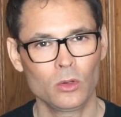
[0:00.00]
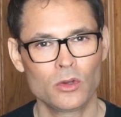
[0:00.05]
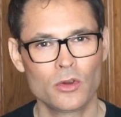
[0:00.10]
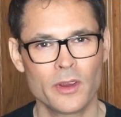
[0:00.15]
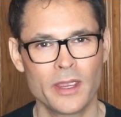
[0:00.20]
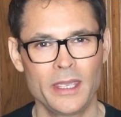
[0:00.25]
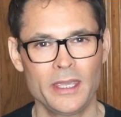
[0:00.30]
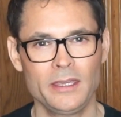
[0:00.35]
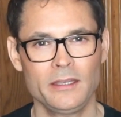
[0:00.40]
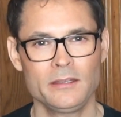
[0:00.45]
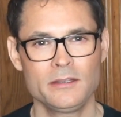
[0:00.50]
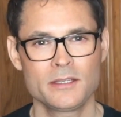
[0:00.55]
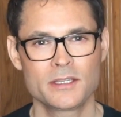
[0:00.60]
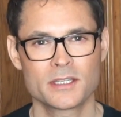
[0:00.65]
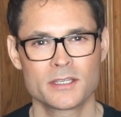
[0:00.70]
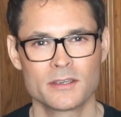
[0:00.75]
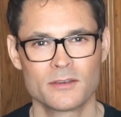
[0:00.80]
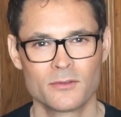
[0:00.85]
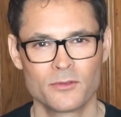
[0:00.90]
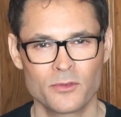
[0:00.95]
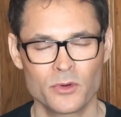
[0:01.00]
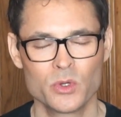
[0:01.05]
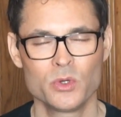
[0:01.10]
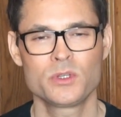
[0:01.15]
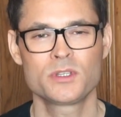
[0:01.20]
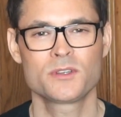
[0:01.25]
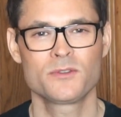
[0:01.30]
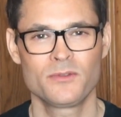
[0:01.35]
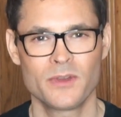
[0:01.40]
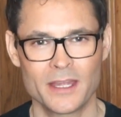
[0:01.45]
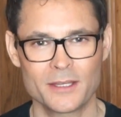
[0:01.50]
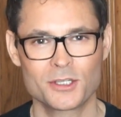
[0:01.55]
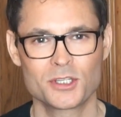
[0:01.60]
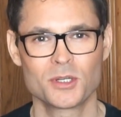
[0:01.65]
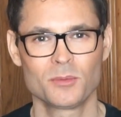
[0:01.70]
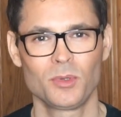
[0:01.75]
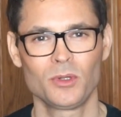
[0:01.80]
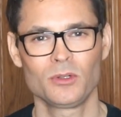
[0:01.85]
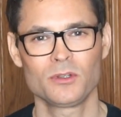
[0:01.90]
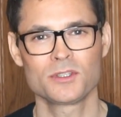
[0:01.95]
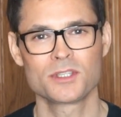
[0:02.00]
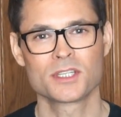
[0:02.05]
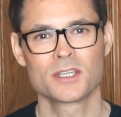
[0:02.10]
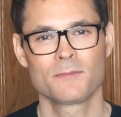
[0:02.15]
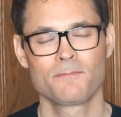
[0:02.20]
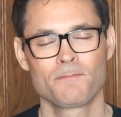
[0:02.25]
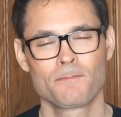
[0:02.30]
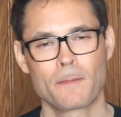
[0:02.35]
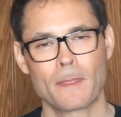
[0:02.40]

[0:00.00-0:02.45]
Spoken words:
grains, fruits, vegetables